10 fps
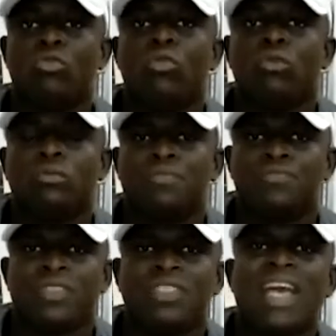to
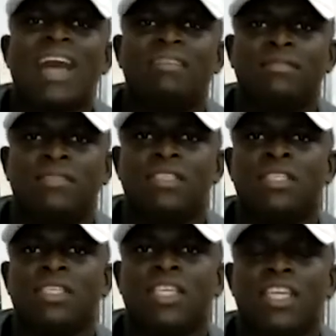serve
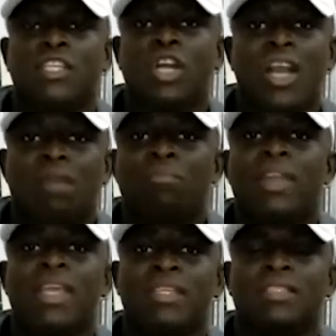in your
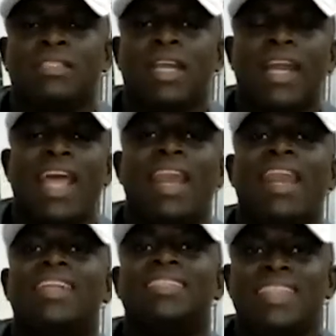company, and I
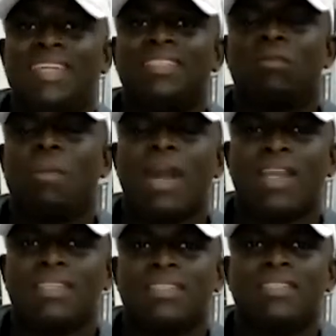learned digital
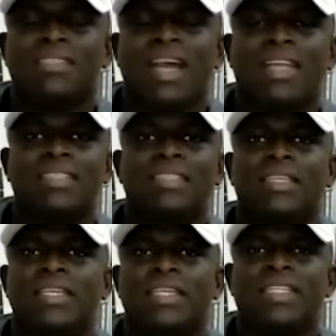marketing, and
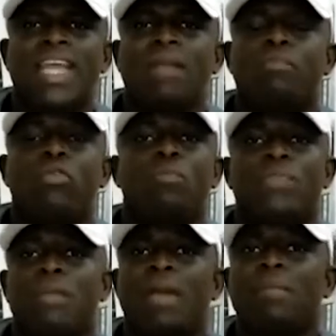that
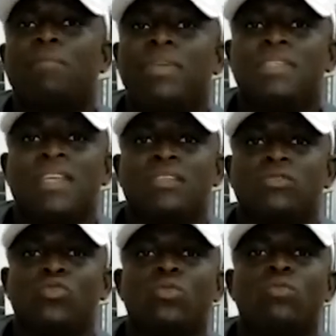prompted my
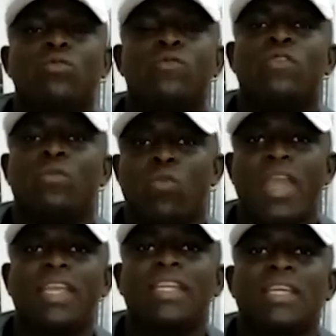business to move from
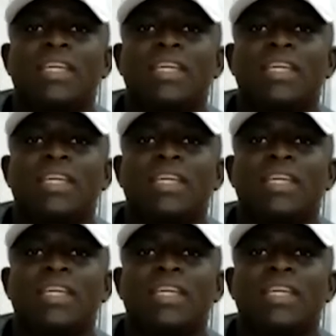where